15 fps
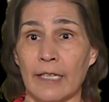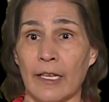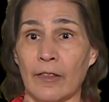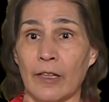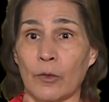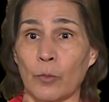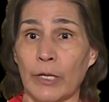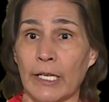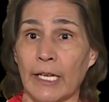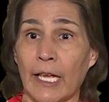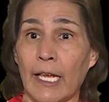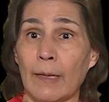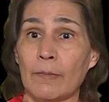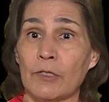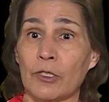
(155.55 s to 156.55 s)
and then we
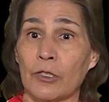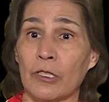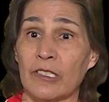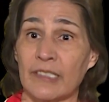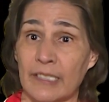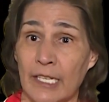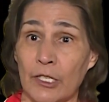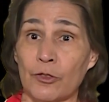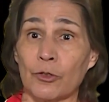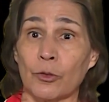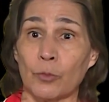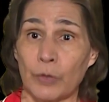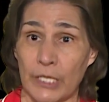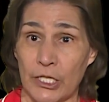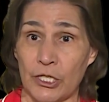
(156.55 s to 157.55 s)
came to the
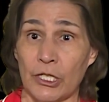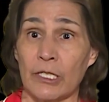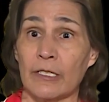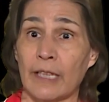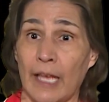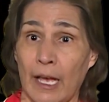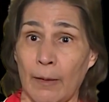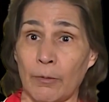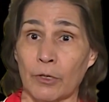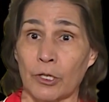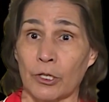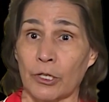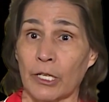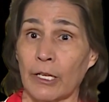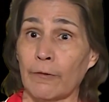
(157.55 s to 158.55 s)
central region to
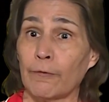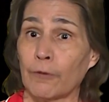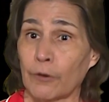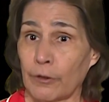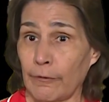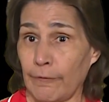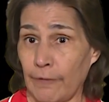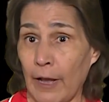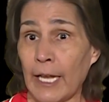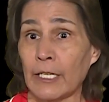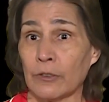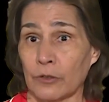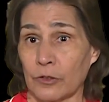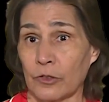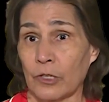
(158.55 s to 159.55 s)
Albuquerque for the
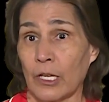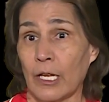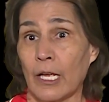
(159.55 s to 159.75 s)
finals.